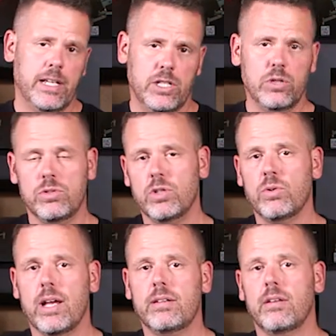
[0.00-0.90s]
you do
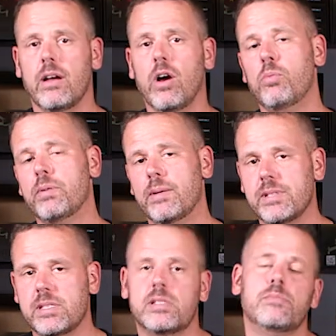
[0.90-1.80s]
not open up the
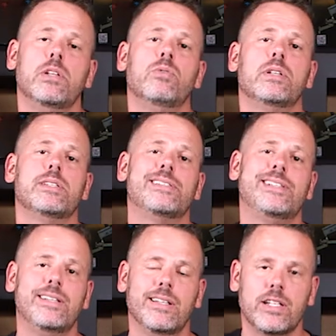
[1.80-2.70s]
system, you don't get to see
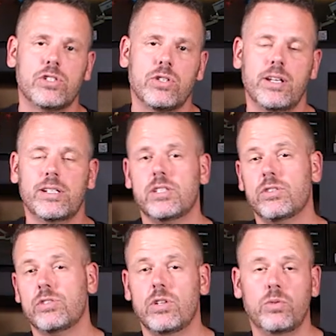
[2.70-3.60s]
the electronics,
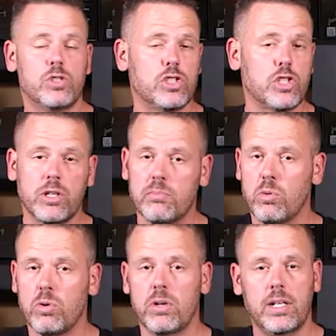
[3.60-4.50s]
there's no circuit
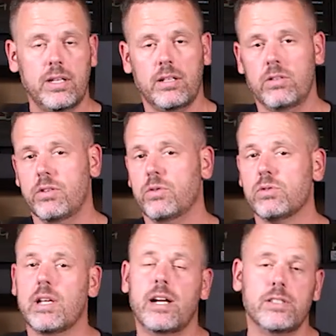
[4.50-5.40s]
board, anything along
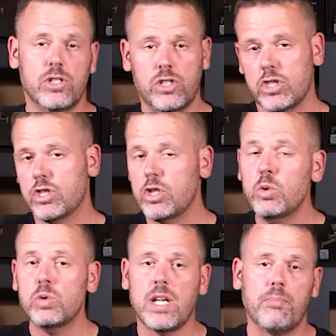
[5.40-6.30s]
those lines. It's just
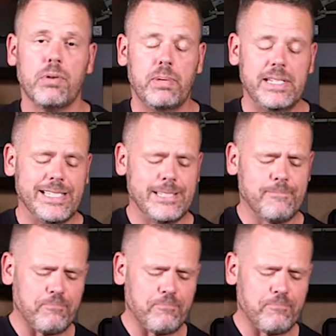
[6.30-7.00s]
two separate pieces.